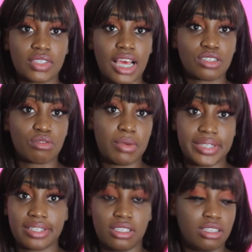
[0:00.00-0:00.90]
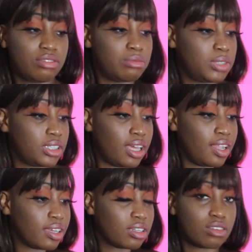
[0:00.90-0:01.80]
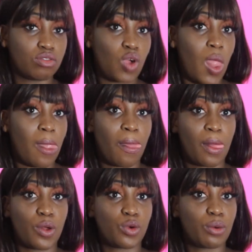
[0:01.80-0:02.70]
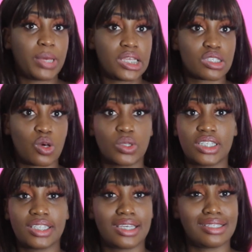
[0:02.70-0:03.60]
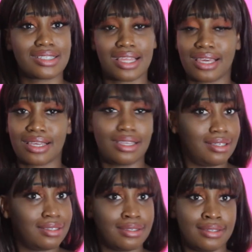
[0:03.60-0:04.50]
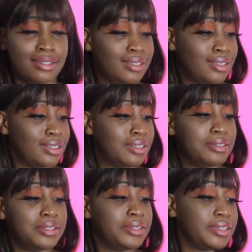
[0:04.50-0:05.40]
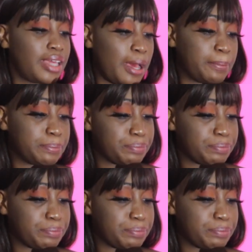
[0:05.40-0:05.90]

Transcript: That's romantic enough for me. I like romance, olden days, like yeah.